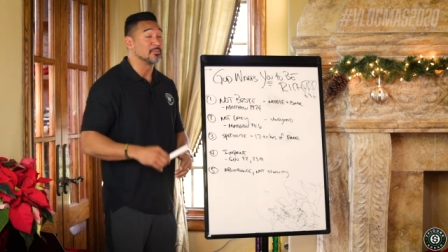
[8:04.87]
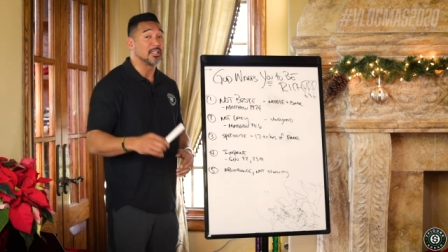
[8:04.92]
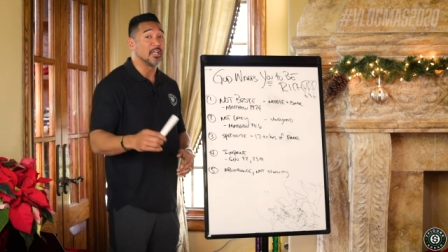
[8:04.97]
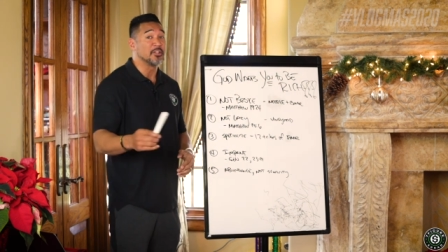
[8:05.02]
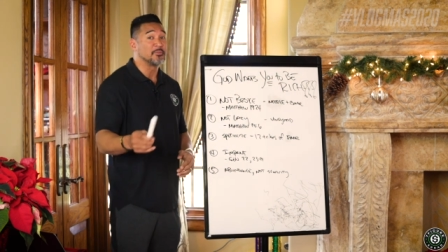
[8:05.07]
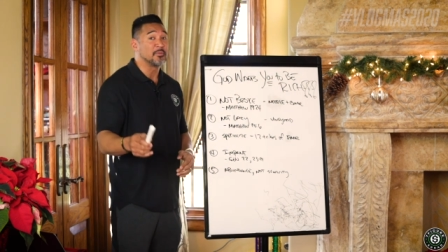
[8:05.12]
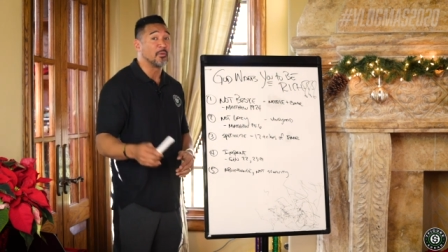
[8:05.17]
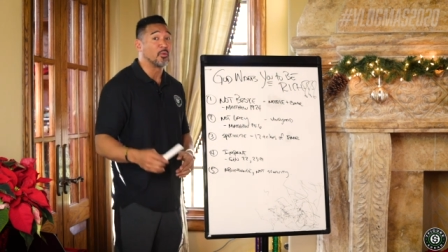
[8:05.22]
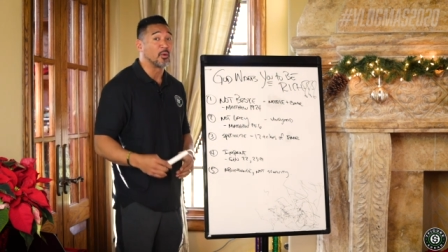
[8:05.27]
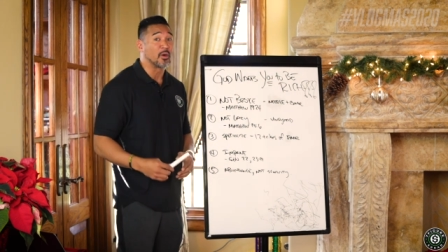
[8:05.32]

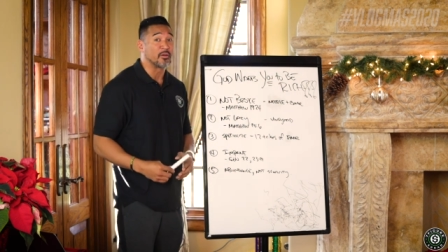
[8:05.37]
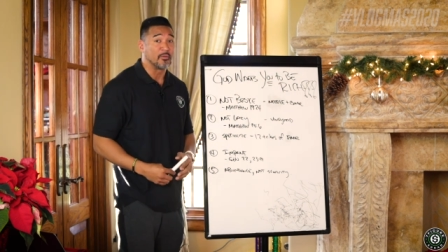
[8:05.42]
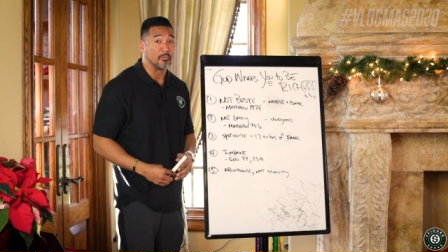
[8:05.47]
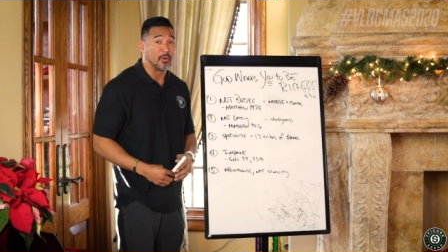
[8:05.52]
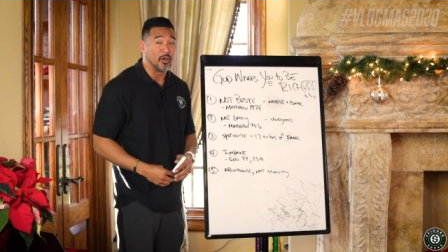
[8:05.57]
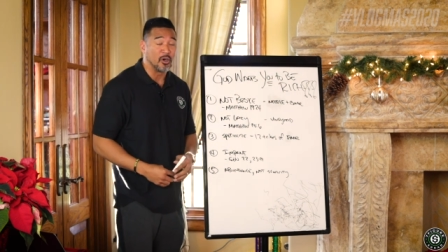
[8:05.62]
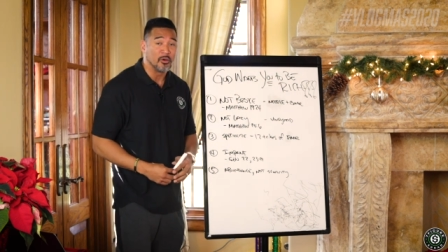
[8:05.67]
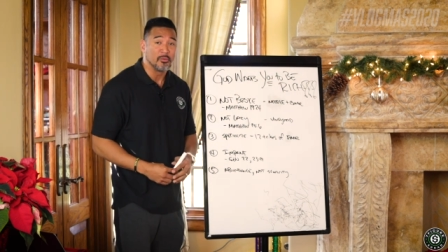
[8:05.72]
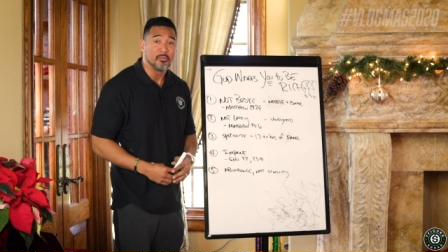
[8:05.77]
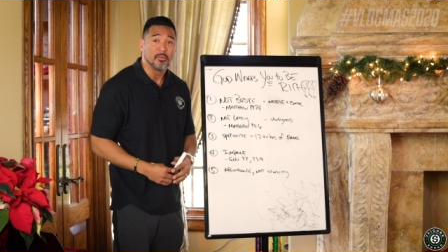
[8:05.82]
Sometimes people
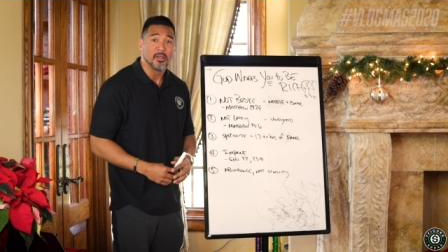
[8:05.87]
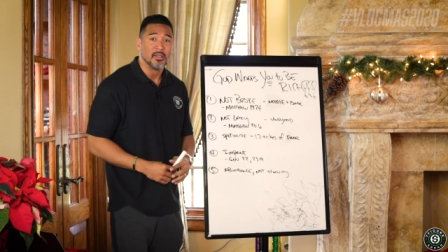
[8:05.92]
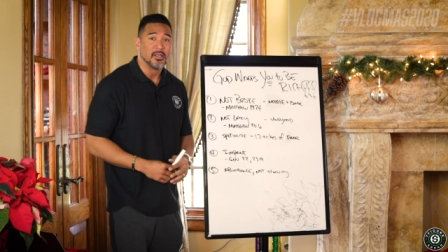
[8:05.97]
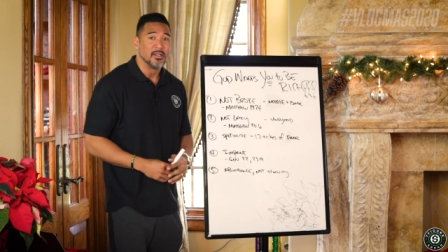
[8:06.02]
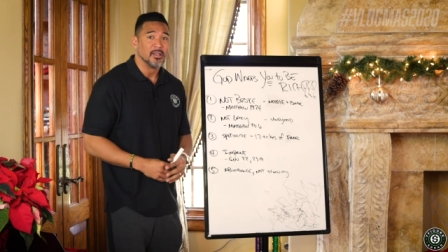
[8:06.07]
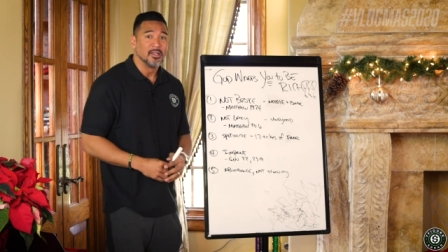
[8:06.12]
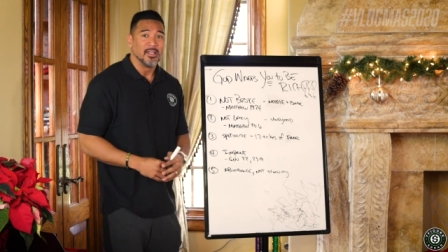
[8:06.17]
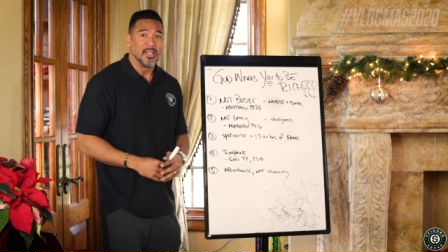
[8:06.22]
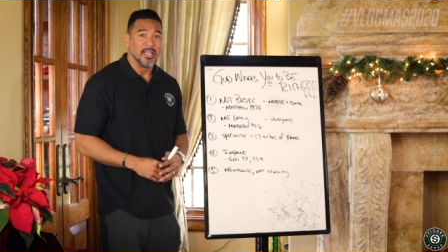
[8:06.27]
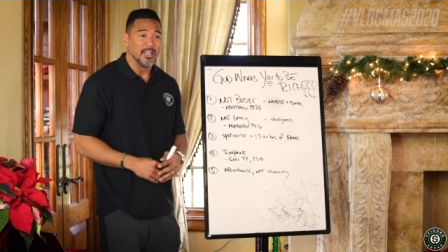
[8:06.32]
work from home
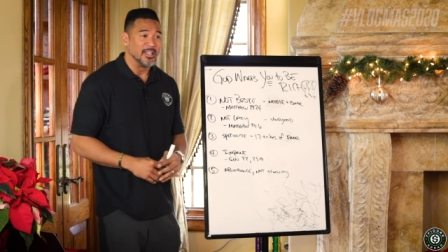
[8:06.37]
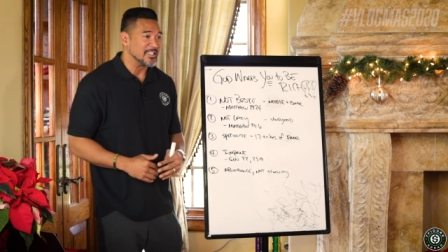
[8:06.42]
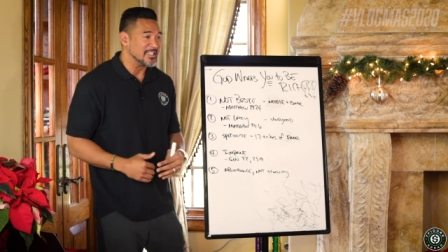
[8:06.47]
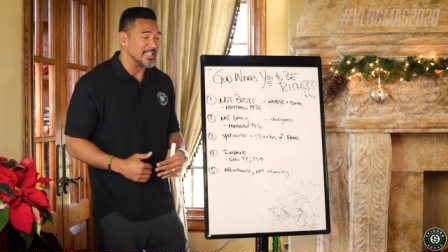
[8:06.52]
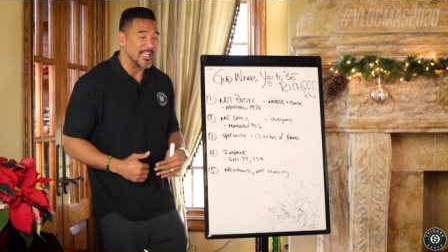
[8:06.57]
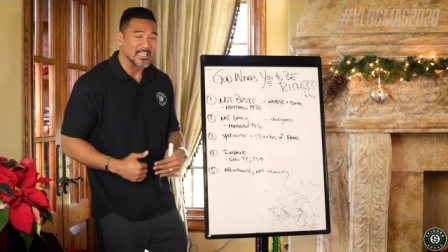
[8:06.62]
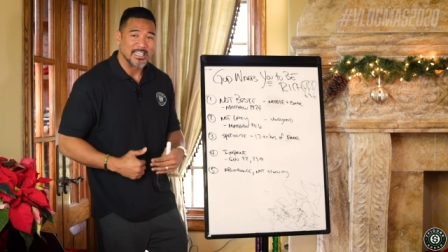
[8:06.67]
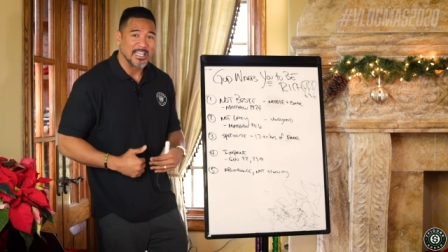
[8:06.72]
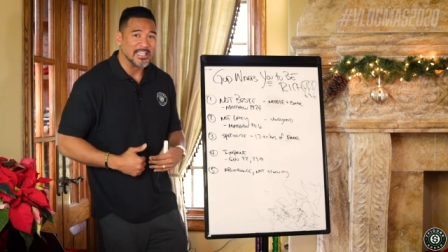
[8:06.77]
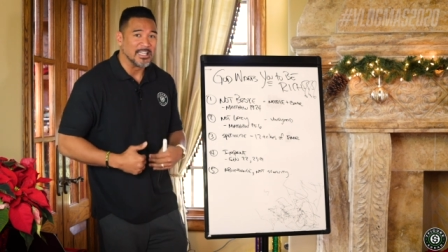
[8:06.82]

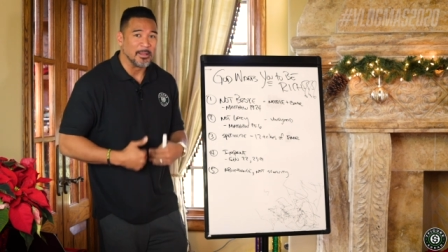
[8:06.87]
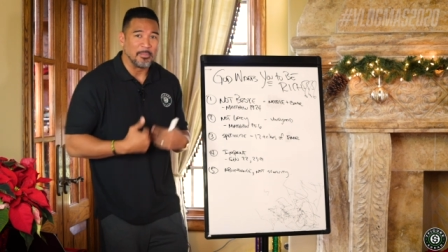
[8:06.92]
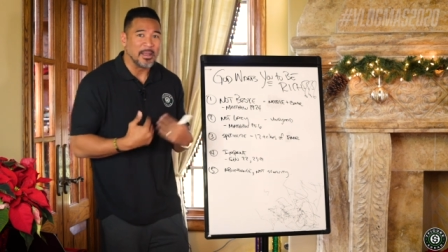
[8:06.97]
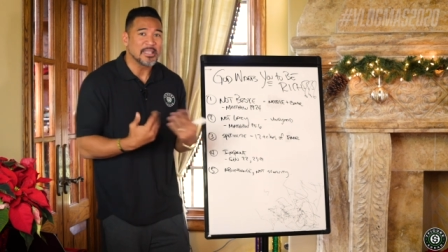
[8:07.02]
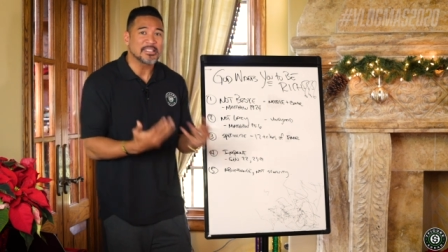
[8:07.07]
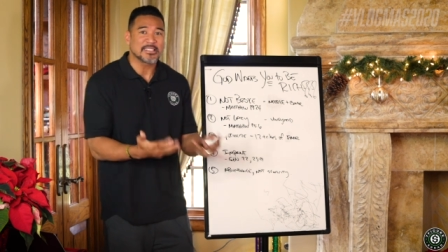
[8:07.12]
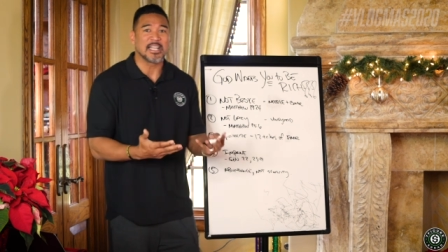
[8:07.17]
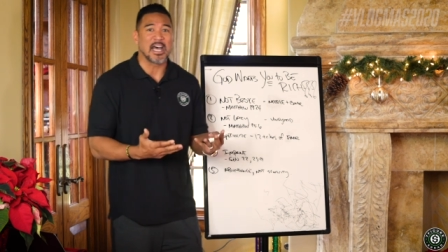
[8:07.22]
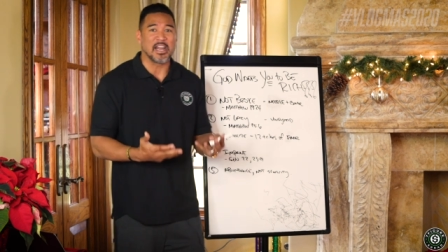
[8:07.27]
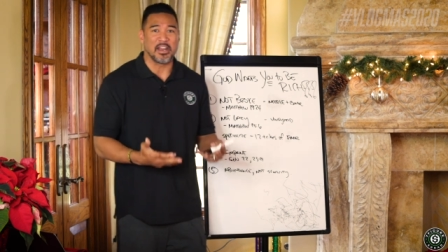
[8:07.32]
and it's not getting
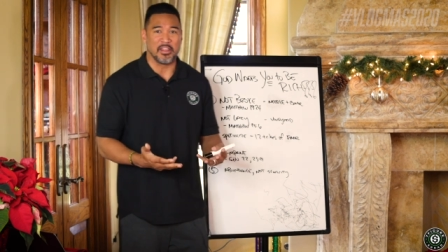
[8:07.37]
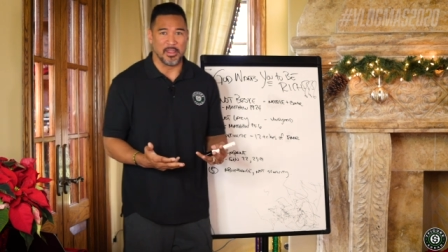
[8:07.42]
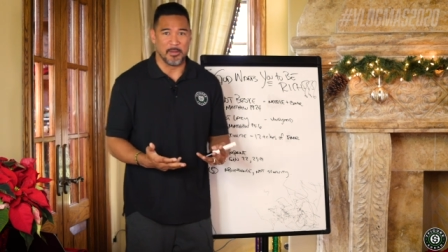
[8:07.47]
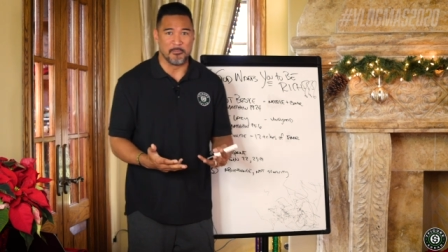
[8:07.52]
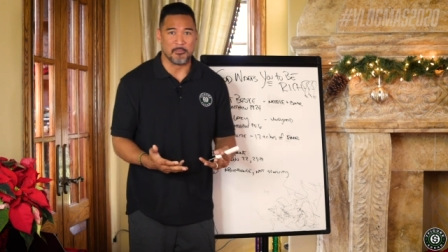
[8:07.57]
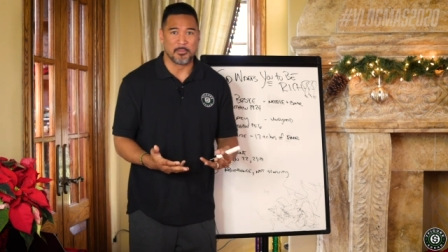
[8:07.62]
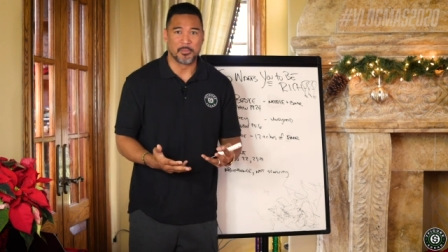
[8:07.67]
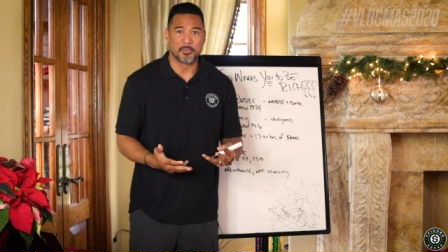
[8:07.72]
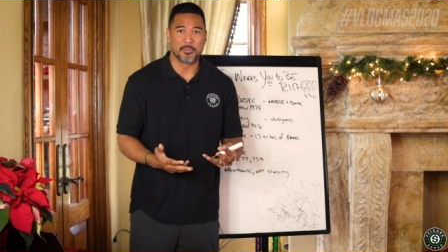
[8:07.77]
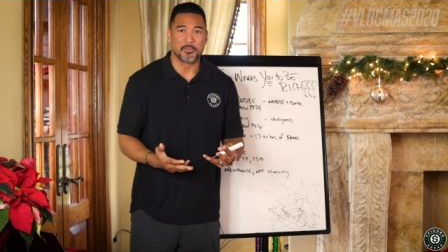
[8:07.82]
the best out
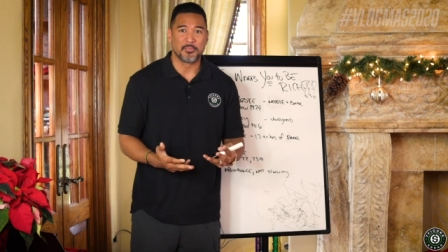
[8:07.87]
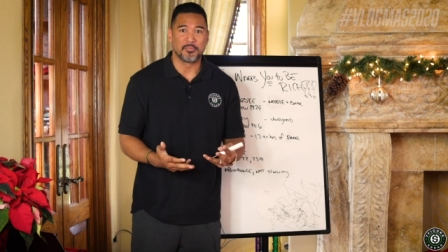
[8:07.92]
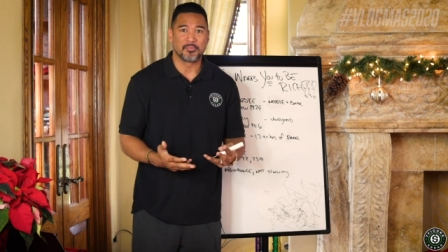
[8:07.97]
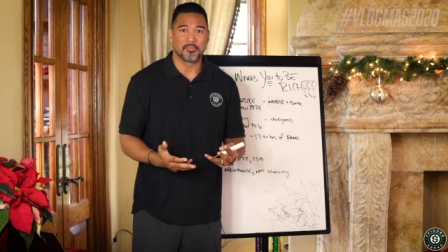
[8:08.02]
of them.